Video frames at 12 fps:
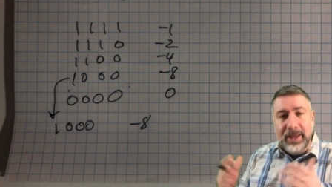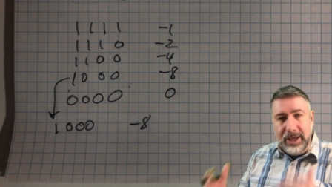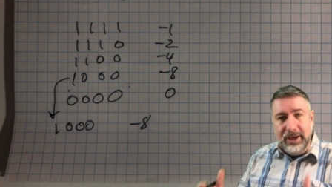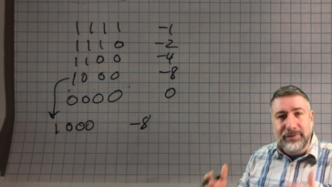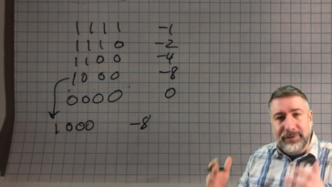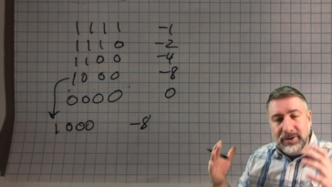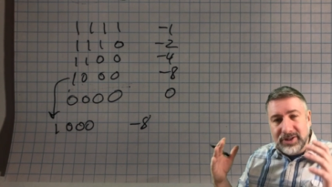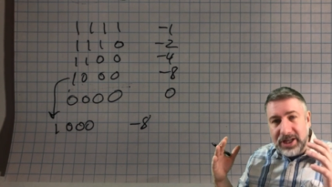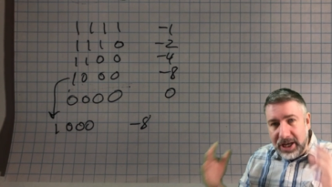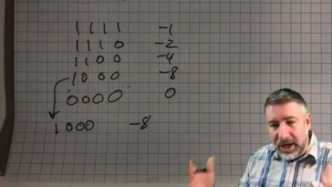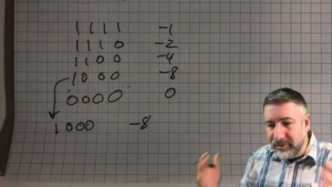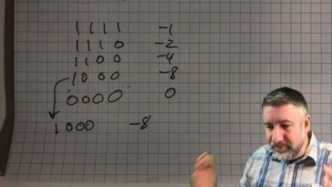If there's
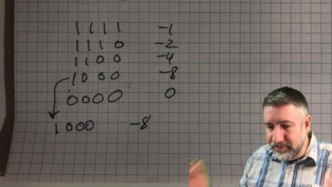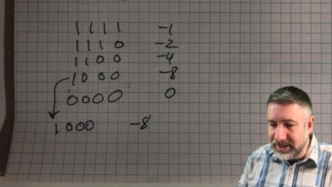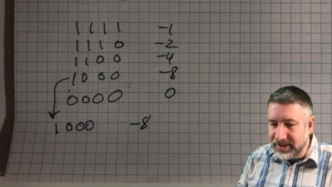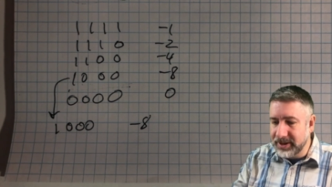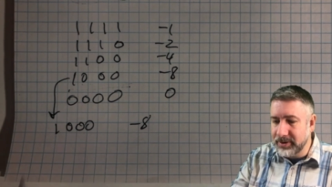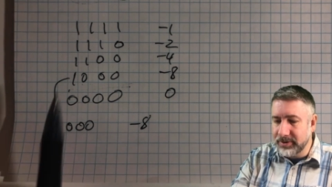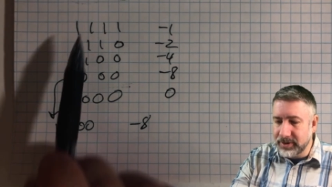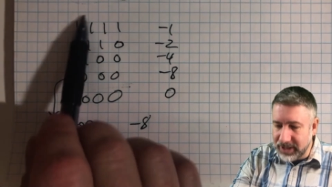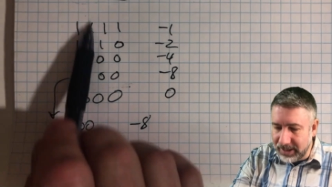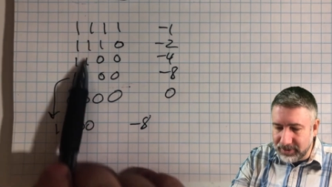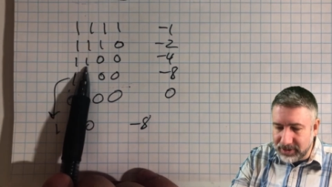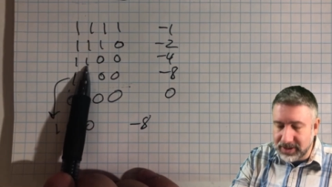enough bits that are the
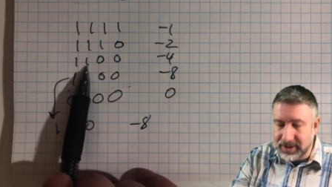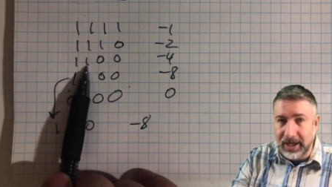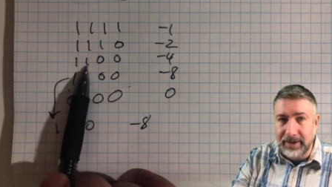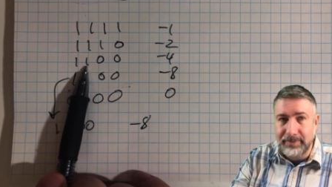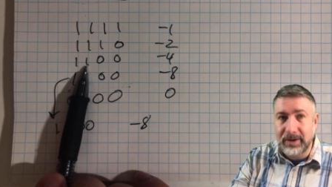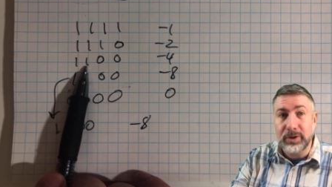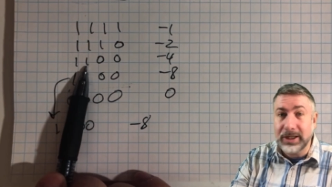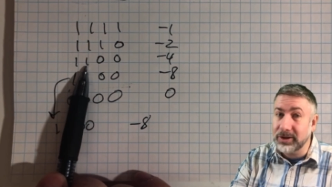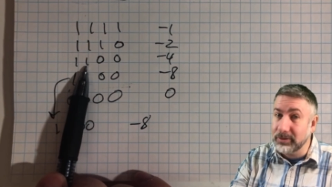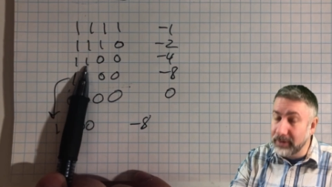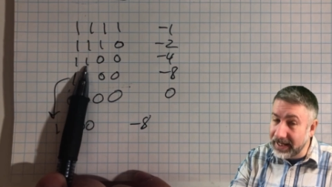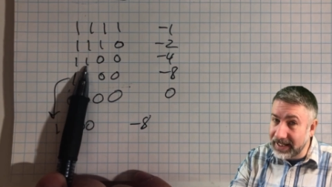same as the sign bit, we'll get
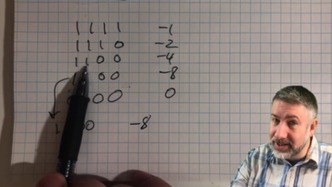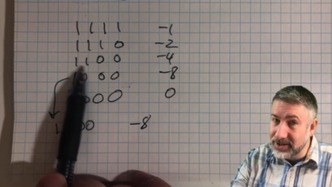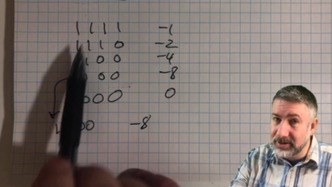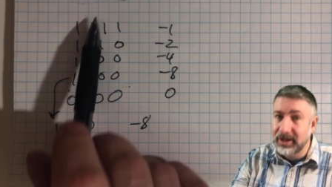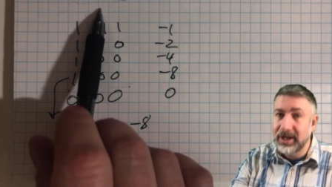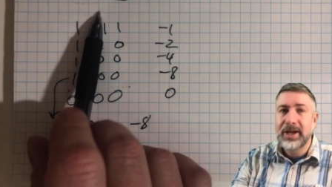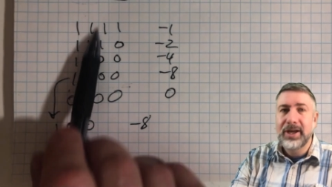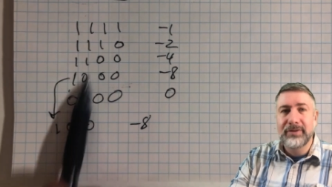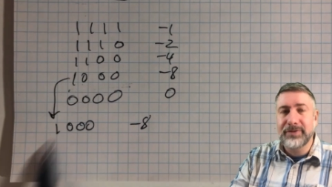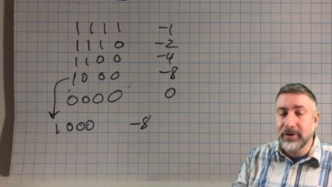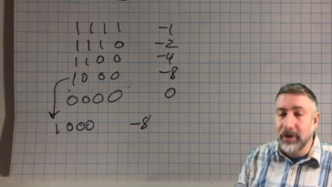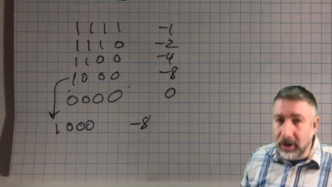the right answer.
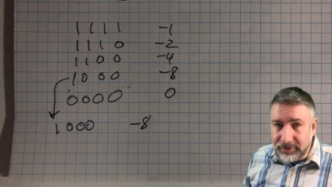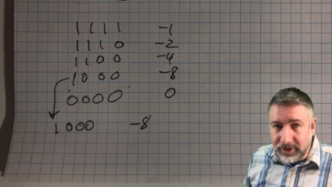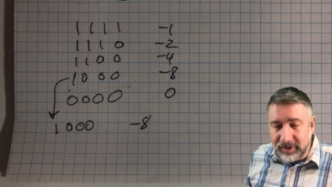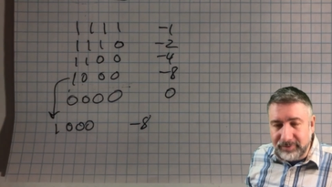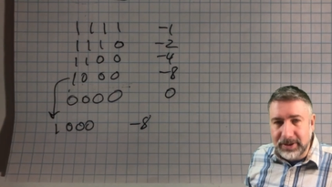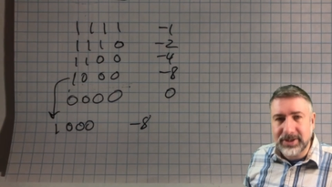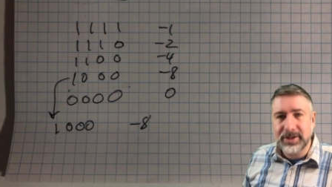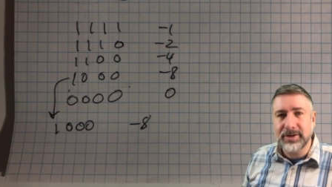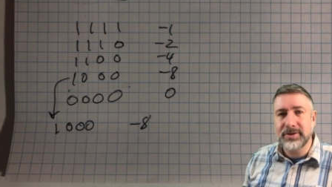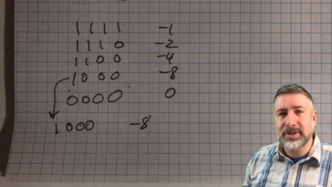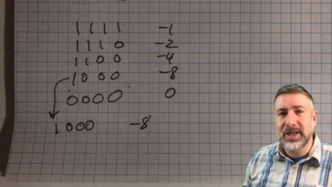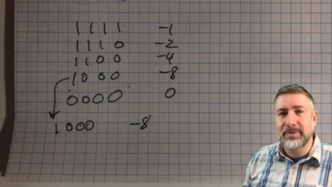If there aren't enough bits that are
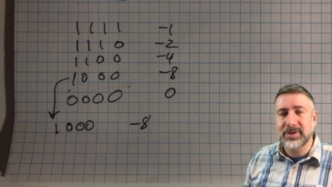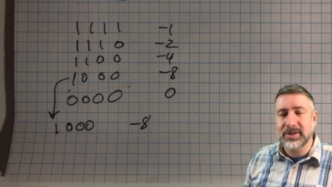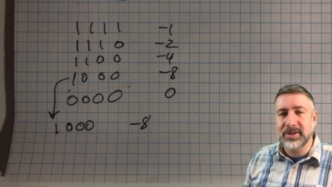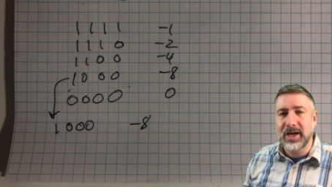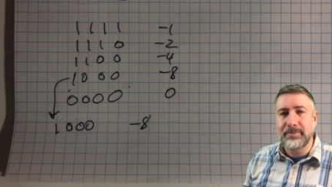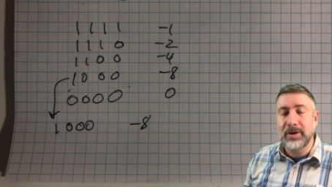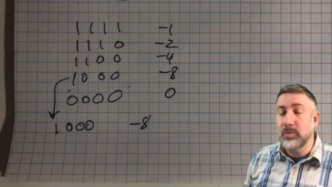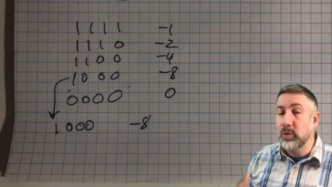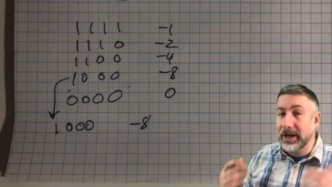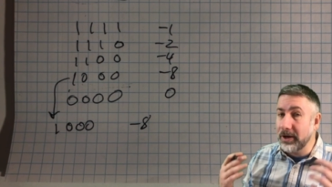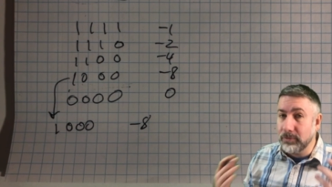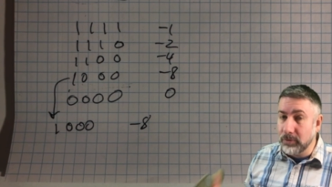the same as the sign bit, we'll
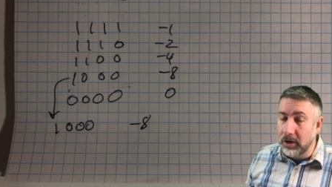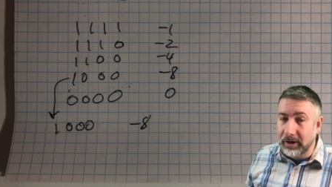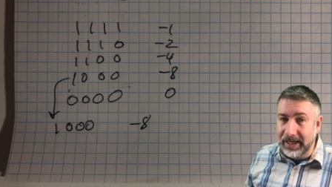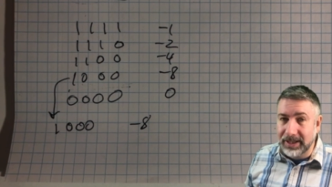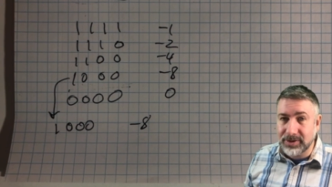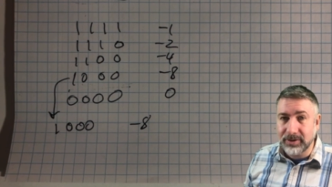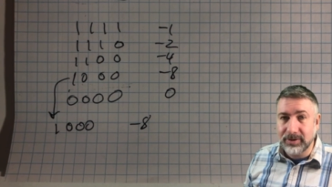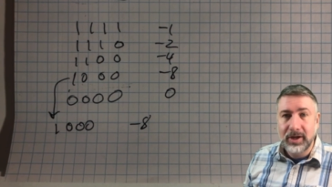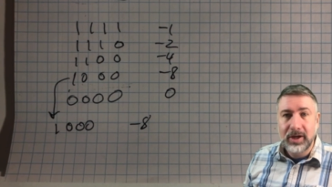get a wrong answer,